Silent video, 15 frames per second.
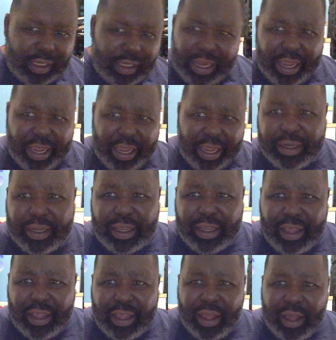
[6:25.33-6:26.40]
And
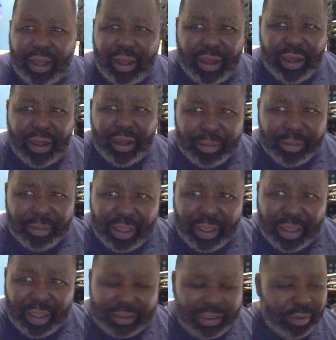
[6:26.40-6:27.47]
I
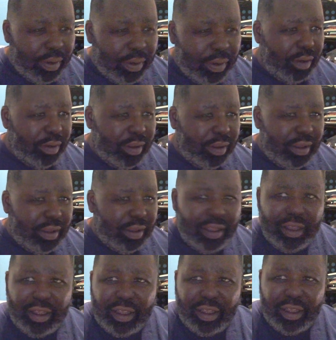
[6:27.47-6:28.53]
said, well,
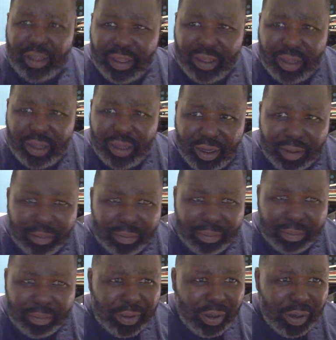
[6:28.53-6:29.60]

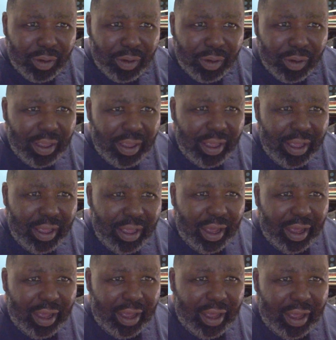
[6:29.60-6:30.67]
you know,
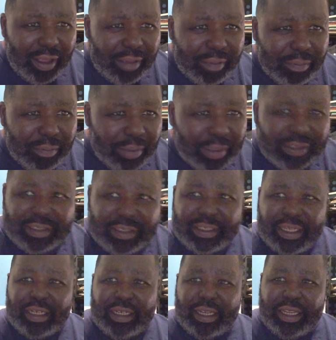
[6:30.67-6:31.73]
my
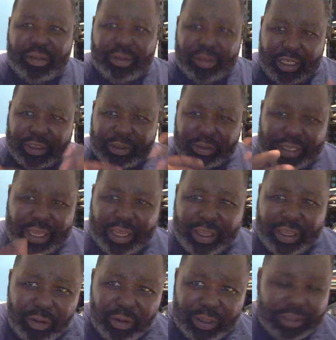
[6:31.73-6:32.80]
son, he's taken
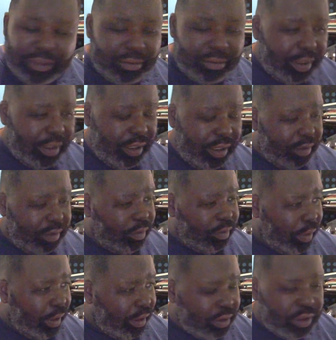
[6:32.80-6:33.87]
all these, he
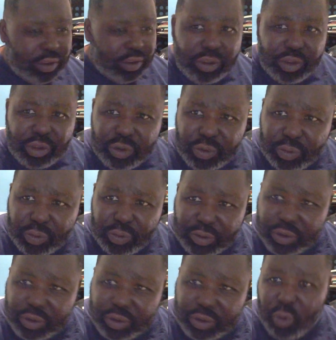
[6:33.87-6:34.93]
went to the
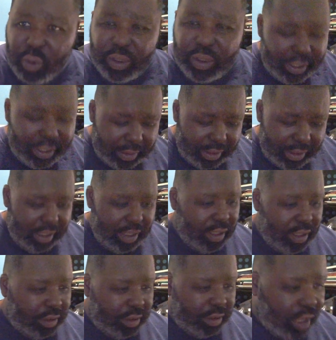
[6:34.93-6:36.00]
school and they
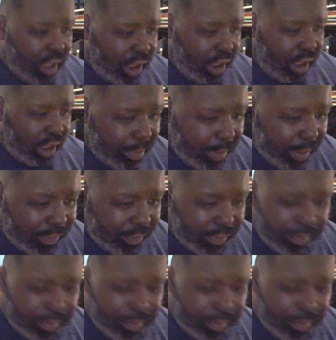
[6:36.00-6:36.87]
taught him about